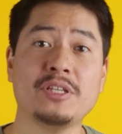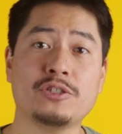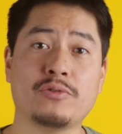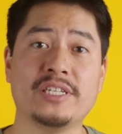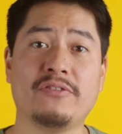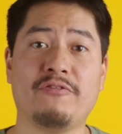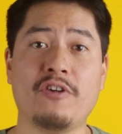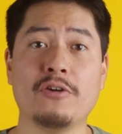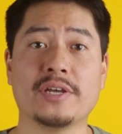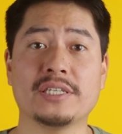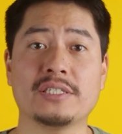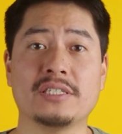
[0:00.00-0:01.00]
the screen to
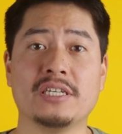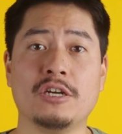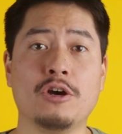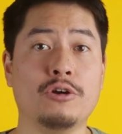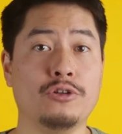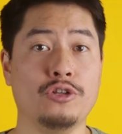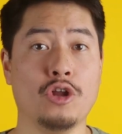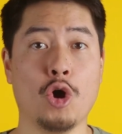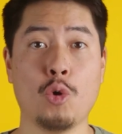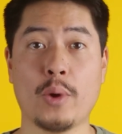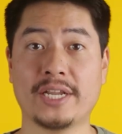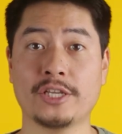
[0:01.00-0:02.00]
focus,
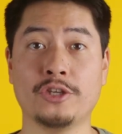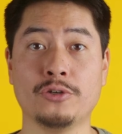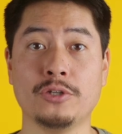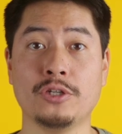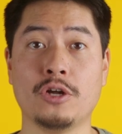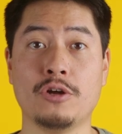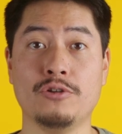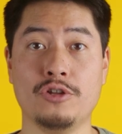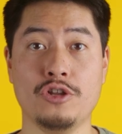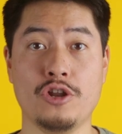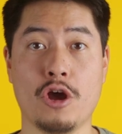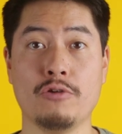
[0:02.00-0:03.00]
no reticule,
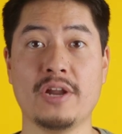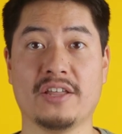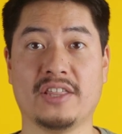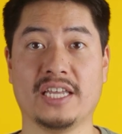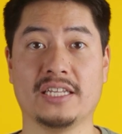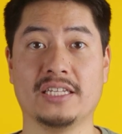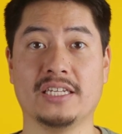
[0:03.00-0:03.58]
no nothing.